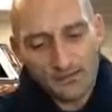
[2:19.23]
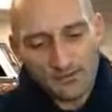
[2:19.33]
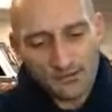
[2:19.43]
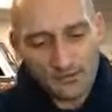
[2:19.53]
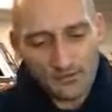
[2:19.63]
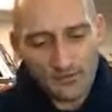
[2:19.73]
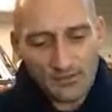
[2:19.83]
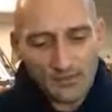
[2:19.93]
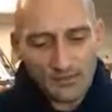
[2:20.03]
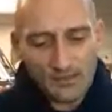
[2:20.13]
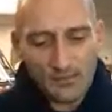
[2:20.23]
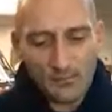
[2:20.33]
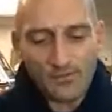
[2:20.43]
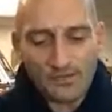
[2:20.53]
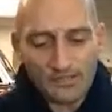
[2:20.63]
So
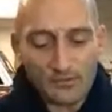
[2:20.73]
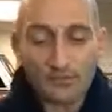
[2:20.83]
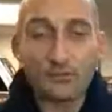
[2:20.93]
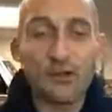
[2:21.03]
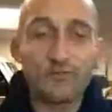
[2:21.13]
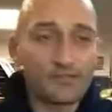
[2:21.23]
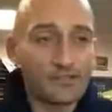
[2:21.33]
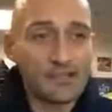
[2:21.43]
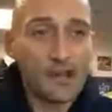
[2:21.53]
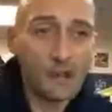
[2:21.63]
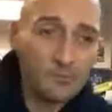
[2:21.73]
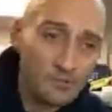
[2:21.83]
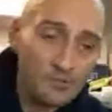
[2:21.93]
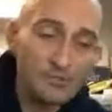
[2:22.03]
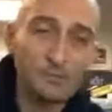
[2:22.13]
with this, you can confidently
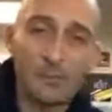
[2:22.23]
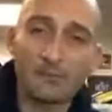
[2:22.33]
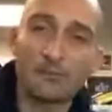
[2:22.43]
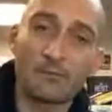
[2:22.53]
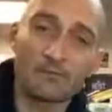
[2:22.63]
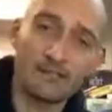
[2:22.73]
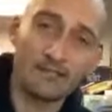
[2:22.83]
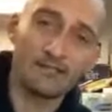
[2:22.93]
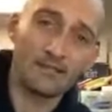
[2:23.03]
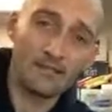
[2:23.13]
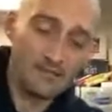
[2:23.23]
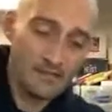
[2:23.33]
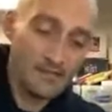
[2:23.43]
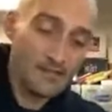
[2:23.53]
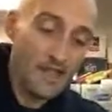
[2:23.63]
open the newspaper up in the center
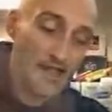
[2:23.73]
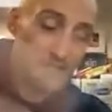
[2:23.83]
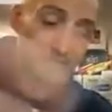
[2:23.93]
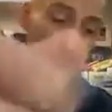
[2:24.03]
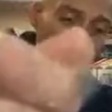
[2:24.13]
and